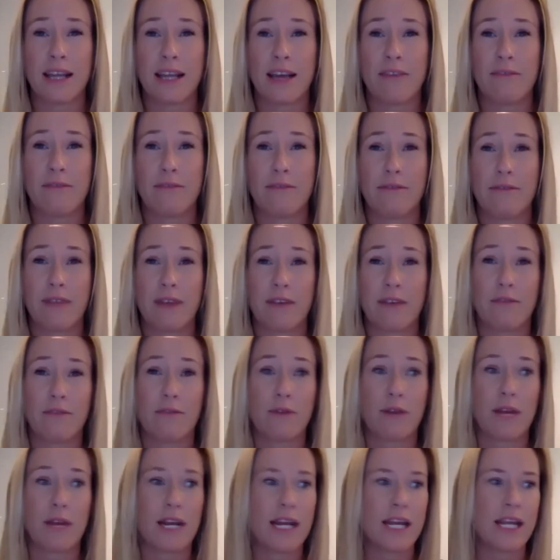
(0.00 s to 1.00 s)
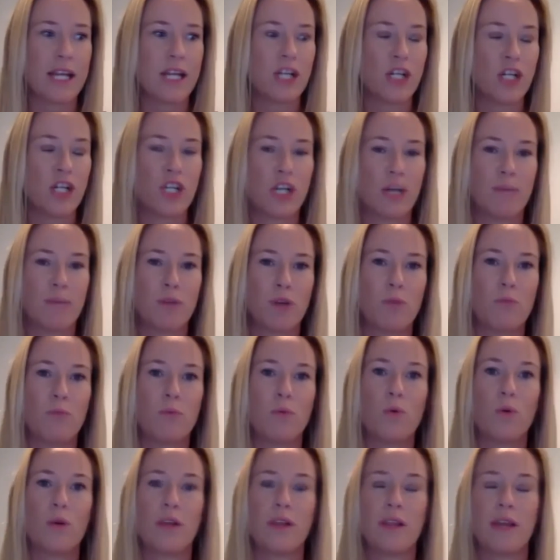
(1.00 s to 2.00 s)
They've really jumped on
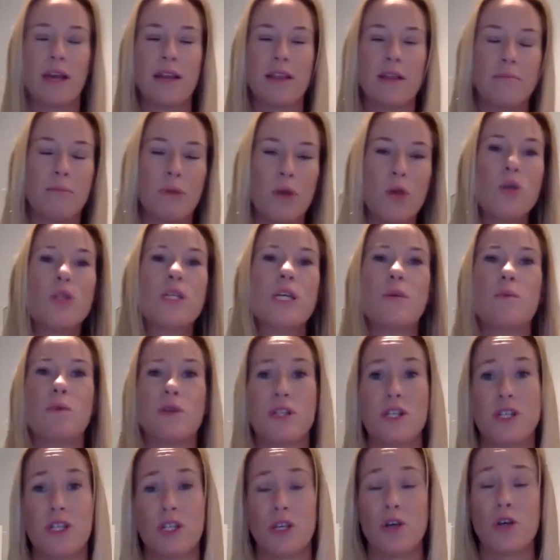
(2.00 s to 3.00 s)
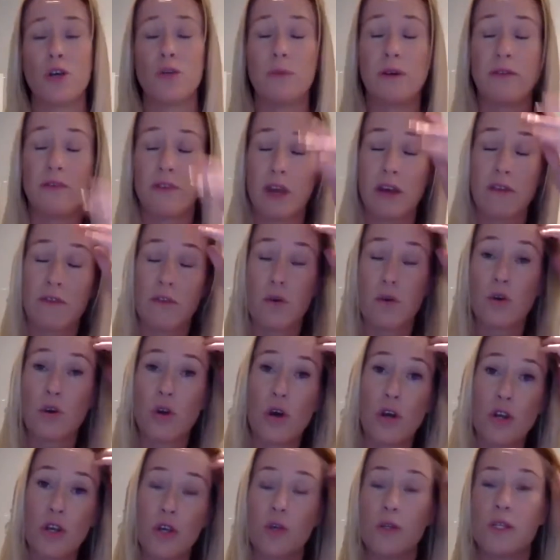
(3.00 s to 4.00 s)
board, and the beauty with Zoom, if you're
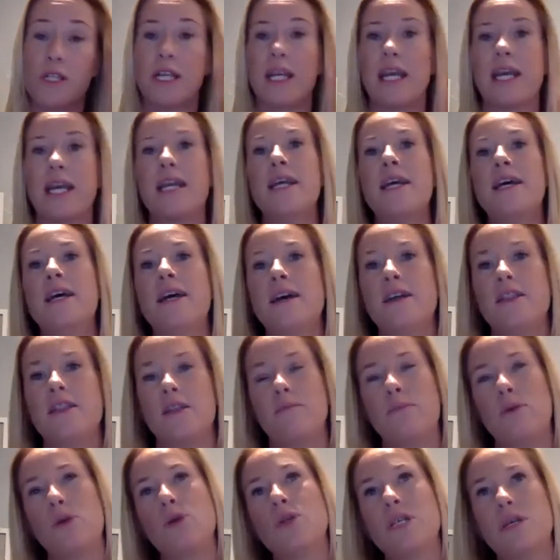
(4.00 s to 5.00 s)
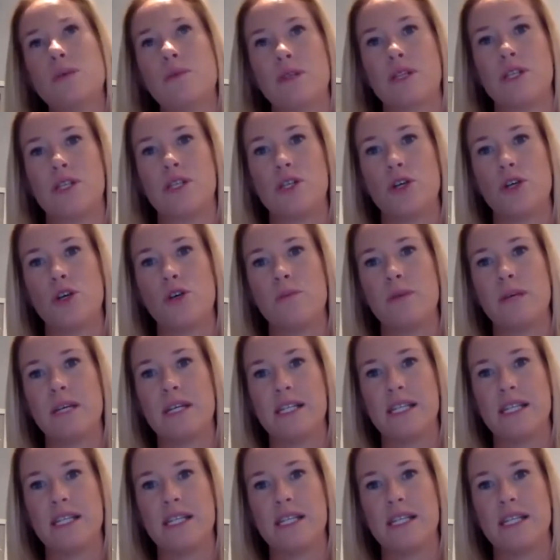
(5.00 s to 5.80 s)
not using it, the beauty with Zoom is